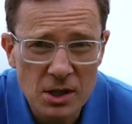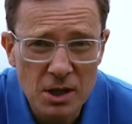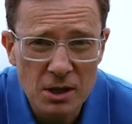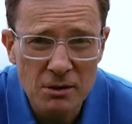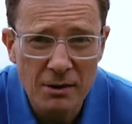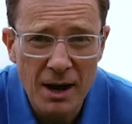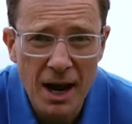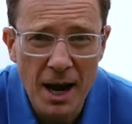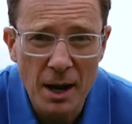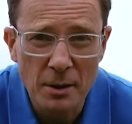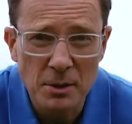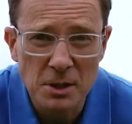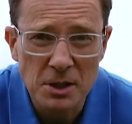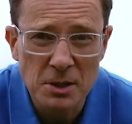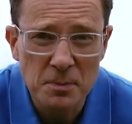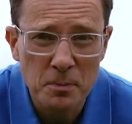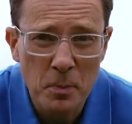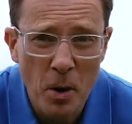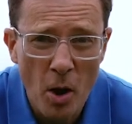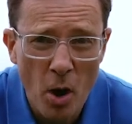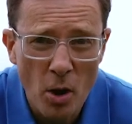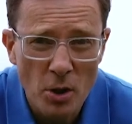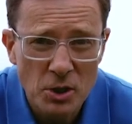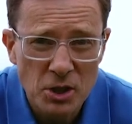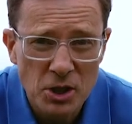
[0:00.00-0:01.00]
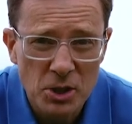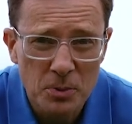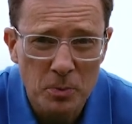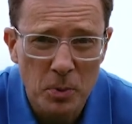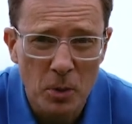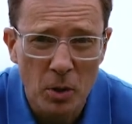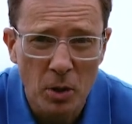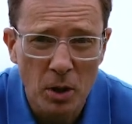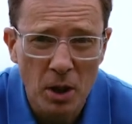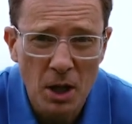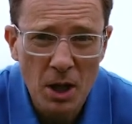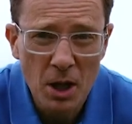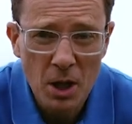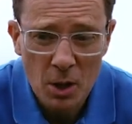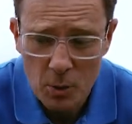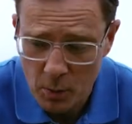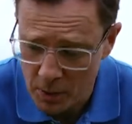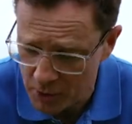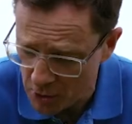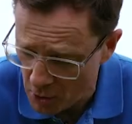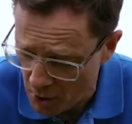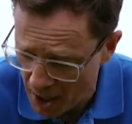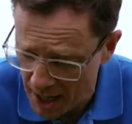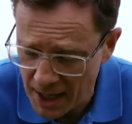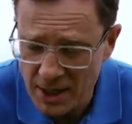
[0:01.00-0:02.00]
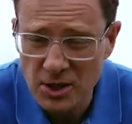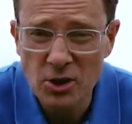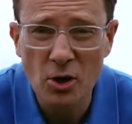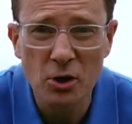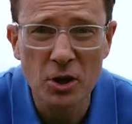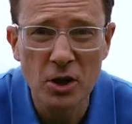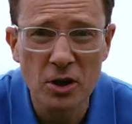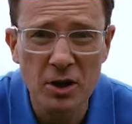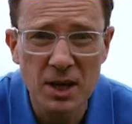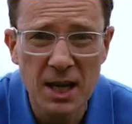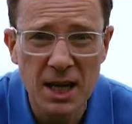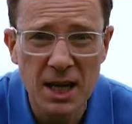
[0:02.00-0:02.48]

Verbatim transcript: to the ground as possible, with your hands on your